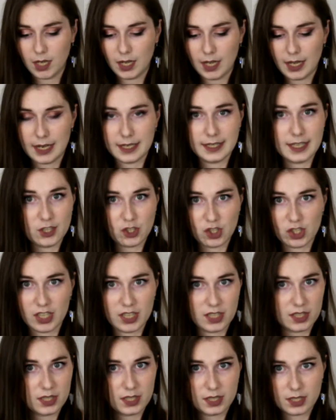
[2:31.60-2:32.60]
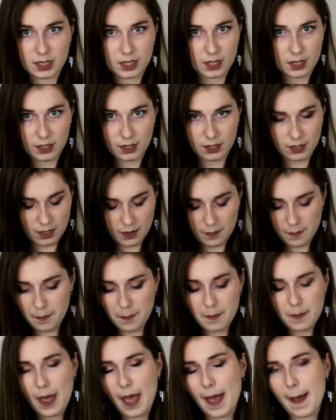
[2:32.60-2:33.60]
indigenous
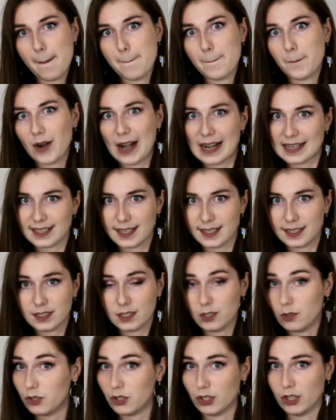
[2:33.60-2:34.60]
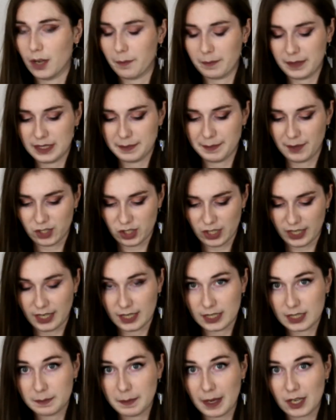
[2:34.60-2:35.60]
practice. You should not be smudging,
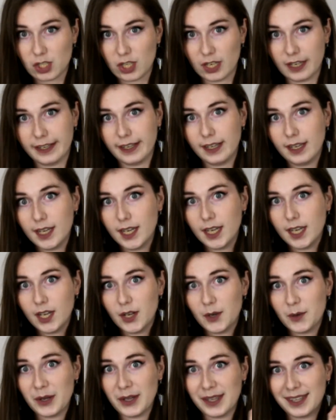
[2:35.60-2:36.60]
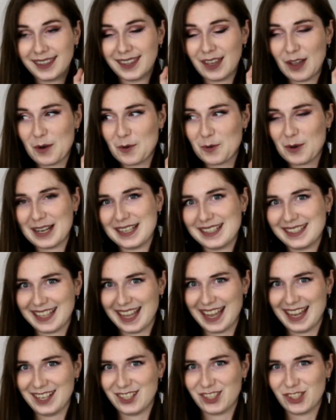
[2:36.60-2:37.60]
especially with white
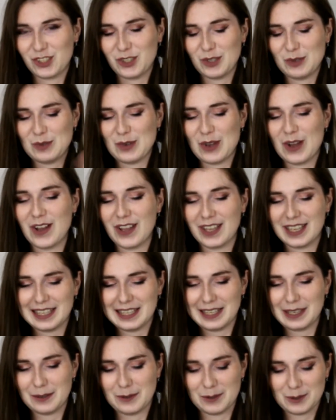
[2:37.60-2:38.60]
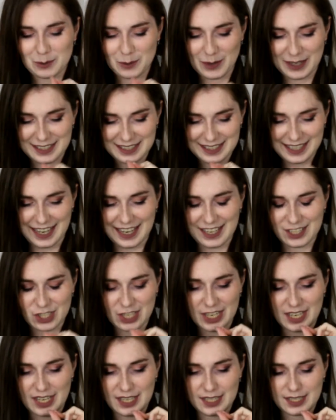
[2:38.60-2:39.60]
sage. Do not use white sage.
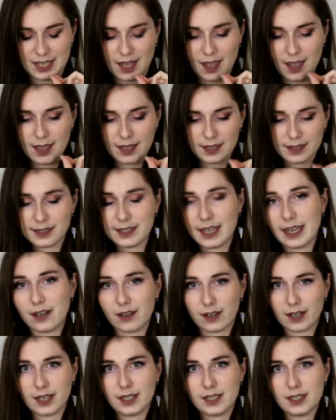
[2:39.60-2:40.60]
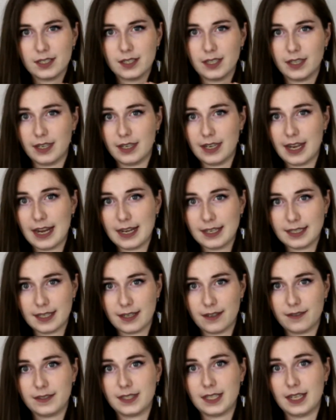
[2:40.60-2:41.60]
It is sacred to the
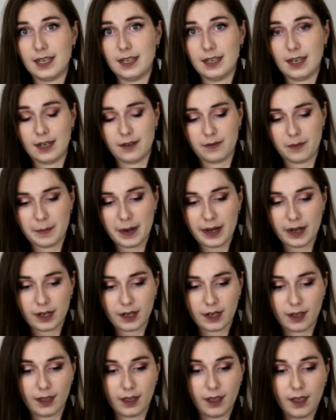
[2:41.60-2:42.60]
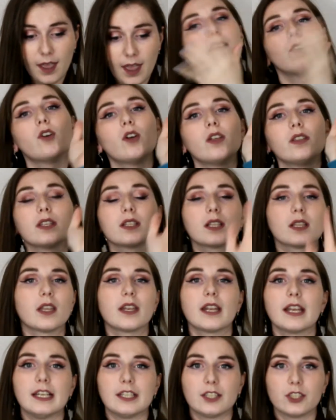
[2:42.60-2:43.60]
natives in Native America. There's a lot
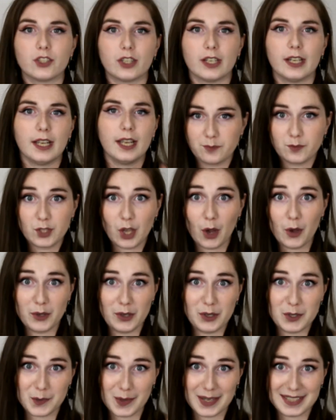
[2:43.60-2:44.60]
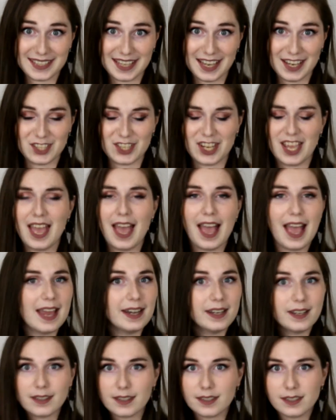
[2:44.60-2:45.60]
of history. Don't use white sage.
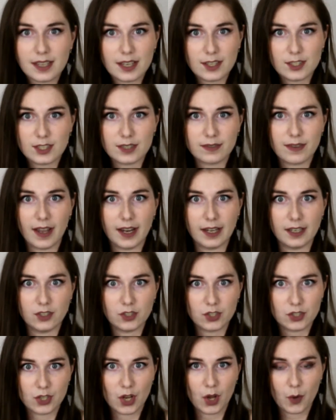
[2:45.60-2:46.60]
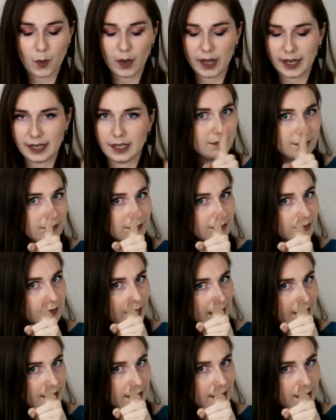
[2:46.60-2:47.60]
Any other sage is fine, just not white.
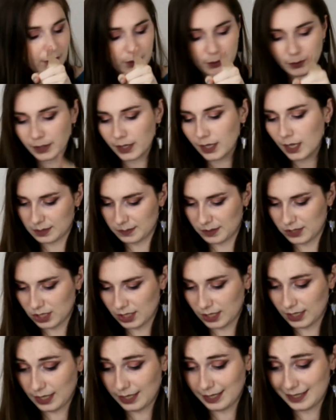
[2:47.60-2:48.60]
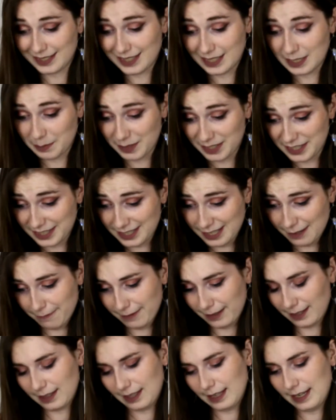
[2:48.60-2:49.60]
I see you. Smudging is
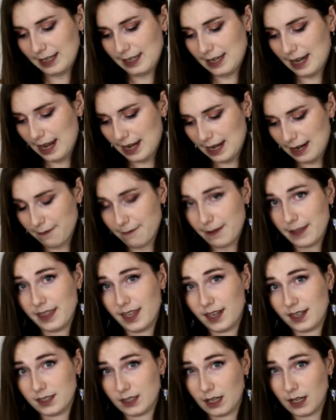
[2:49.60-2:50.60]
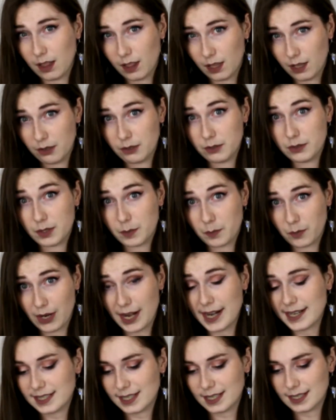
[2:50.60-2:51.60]
specifically native, and that is a closed
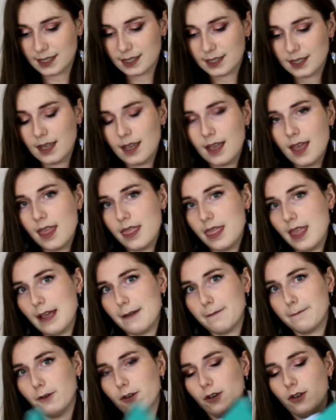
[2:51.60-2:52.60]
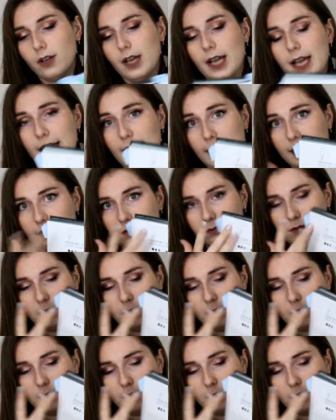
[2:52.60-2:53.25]
practice. Therefore, I